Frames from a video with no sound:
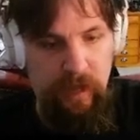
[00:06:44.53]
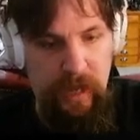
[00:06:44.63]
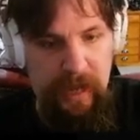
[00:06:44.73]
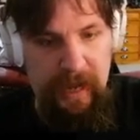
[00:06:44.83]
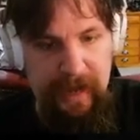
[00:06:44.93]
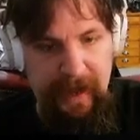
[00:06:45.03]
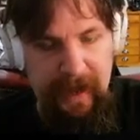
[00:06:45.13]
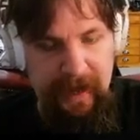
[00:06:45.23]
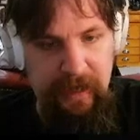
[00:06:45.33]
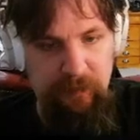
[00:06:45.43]
And
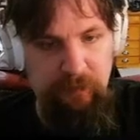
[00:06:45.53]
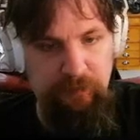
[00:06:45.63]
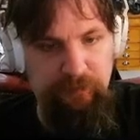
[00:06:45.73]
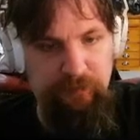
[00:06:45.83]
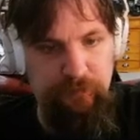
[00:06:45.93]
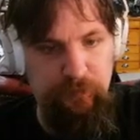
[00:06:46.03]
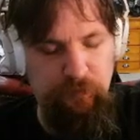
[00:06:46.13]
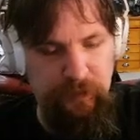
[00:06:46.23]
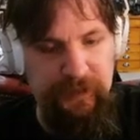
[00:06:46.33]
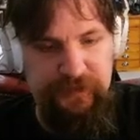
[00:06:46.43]
I am
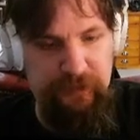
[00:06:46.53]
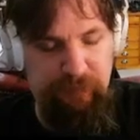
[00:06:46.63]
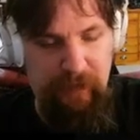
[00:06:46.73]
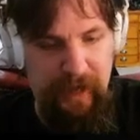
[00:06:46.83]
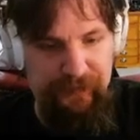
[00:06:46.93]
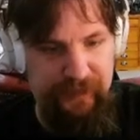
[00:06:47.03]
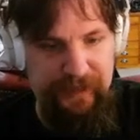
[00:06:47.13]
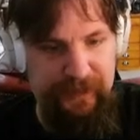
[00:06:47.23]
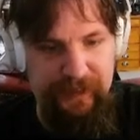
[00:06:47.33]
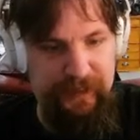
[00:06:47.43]
really surprised
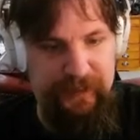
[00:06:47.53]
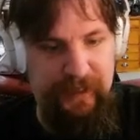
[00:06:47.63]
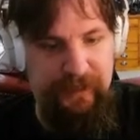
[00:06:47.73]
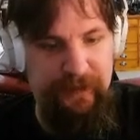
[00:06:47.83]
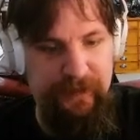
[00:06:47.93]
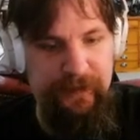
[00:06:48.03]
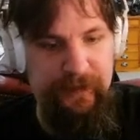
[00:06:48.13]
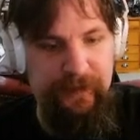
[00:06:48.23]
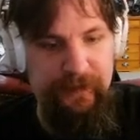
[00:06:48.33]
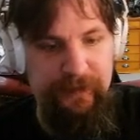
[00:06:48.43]
I didn't get
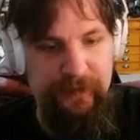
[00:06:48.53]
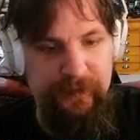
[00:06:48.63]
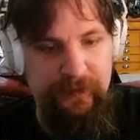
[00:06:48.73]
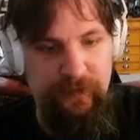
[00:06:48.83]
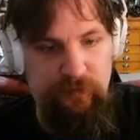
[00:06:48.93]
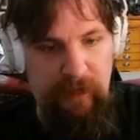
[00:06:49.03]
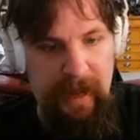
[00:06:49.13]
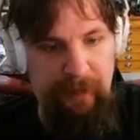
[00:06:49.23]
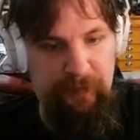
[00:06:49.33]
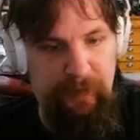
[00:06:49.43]

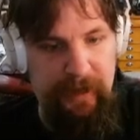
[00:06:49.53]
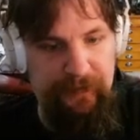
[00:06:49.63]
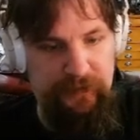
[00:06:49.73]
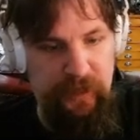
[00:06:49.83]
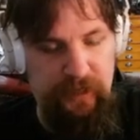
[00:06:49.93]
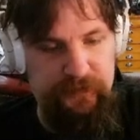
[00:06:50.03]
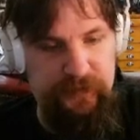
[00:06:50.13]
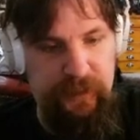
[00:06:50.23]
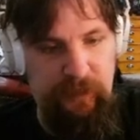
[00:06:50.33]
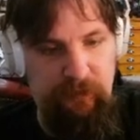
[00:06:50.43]
grabbed by the dogs
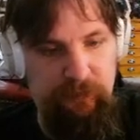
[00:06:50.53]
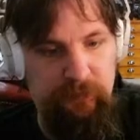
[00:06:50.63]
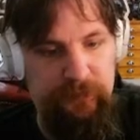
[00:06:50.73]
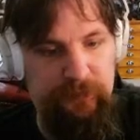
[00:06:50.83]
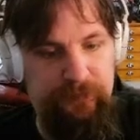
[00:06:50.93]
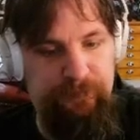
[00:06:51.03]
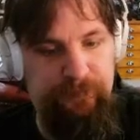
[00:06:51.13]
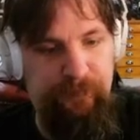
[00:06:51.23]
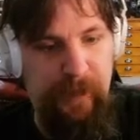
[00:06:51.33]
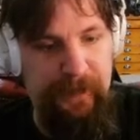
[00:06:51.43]
there,
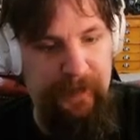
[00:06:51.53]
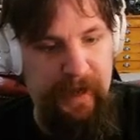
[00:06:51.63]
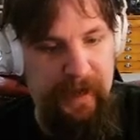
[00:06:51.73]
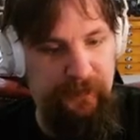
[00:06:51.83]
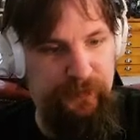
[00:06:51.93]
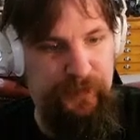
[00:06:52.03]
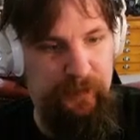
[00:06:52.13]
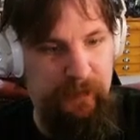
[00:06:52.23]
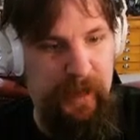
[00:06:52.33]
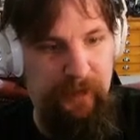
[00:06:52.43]
by the hands with
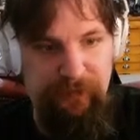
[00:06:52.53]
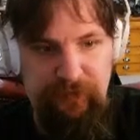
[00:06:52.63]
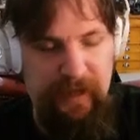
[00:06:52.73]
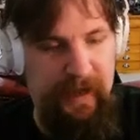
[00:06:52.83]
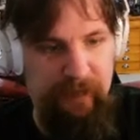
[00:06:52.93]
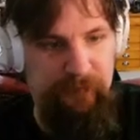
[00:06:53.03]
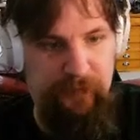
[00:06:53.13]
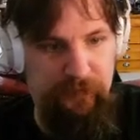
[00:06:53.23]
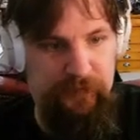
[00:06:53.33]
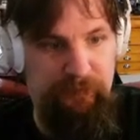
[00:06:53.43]
their mouths. I am
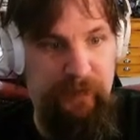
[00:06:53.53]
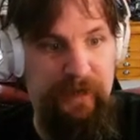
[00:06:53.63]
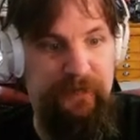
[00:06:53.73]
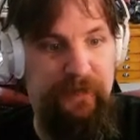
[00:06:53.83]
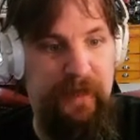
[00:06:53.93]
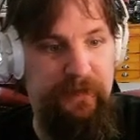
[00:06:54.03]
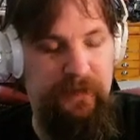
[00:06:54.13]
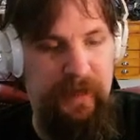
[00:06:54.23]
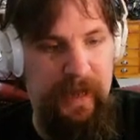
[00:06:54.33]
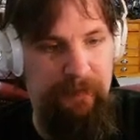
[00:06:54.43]
so surprised that that
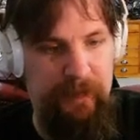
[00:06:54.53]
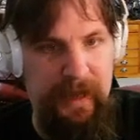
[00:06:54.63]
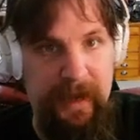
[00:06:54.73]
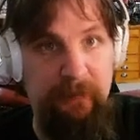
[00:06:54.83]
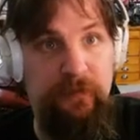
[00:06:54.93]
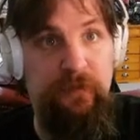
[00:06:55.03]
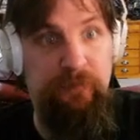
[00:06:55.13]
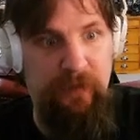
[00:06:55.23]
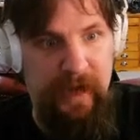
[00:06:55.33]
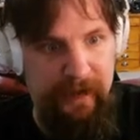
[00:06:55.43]
didn't happen. I am
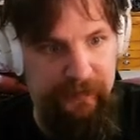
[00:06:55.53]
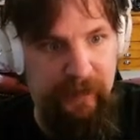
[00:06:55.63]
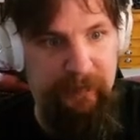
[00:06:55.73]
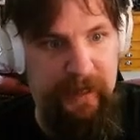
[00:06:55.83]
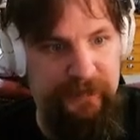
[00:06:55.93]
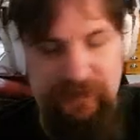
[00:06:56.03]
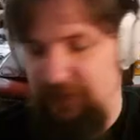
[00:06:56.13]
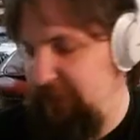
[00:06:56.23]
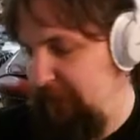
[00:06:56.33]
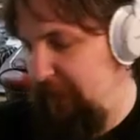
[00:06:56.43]
surprised I managed
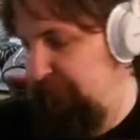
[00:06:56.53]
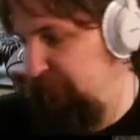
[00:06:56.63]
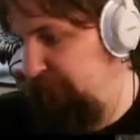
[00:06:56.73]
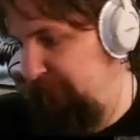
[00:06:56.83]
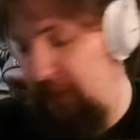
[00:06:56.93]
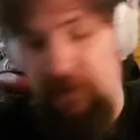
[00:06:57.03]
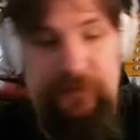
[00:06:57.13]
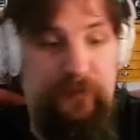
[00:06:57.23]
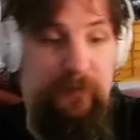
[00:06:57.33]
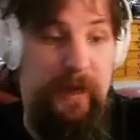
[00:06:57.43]
to take out those
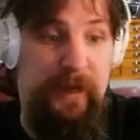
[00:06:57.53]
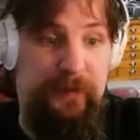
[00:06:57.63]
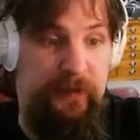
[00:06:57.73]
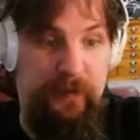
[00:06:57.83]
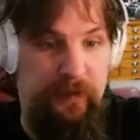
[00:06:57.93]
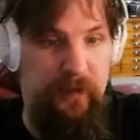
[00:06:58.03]
dogs the way I did.